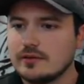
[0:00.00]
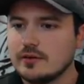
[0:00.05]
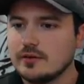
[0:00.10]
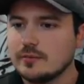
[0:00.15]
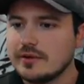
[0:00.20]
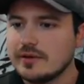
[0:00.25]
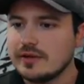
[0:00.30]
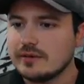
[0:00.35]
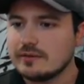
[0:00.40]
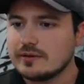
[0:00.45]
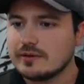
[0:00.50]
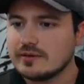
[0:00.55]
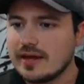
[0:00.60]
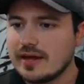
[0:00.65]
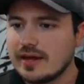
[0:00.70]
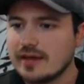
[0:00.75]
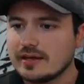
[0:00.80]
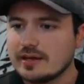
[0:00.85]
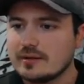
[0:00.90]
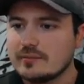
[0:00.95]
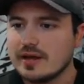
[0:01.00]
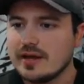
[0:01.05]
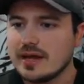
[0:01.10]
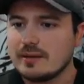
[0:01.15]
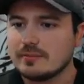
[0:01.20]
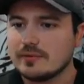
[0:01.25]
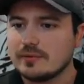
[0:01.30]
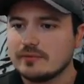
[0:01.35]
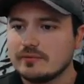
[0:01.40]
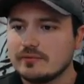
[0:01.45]
being able to tag on a
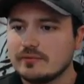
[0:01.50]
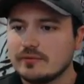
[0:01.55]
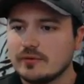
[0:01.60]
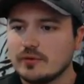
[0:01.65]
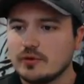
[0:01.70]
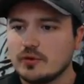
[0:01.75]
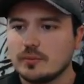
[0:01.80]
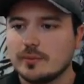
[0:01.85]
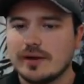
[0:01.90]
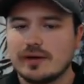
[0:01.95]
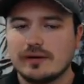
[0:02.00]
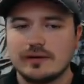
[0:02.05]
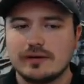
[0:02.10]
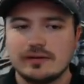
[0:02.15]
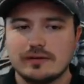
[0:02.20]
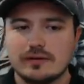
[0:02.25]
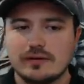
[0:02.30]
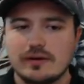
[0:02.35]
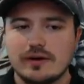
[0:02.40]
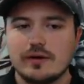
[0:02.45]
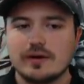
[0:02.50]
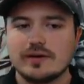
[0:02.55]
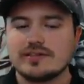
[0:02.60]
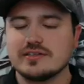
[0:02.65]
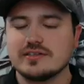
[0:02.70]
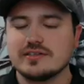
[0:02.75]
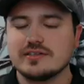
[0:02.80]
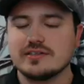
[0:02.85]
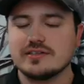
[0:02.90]
map for the whole bounty. Oh, I see.